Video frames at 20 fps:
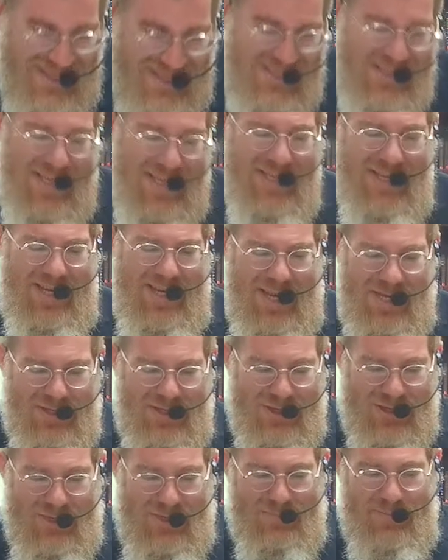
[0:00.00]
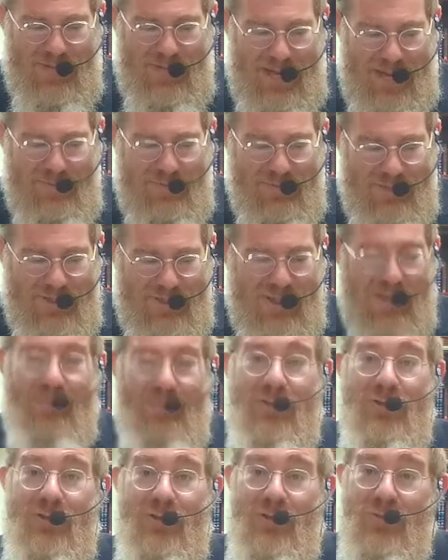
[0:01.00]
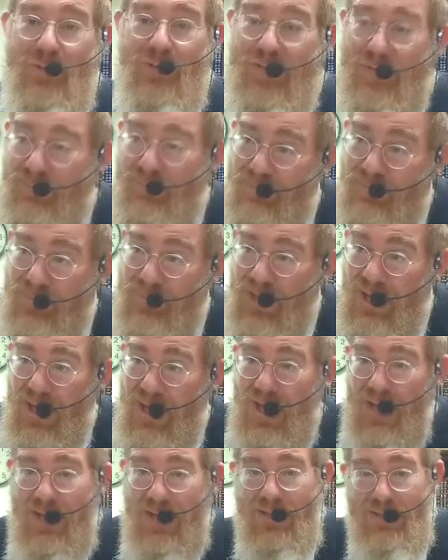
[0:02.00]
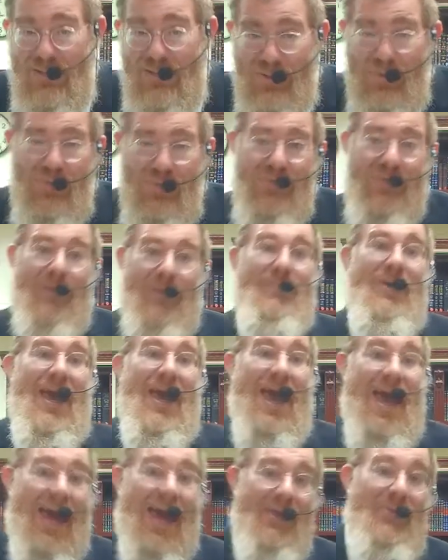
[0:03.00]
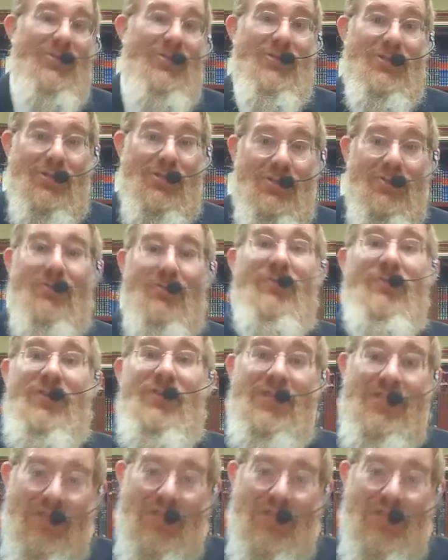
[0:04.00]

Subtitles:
said that Hashem came to them in a dream and told them how to serve these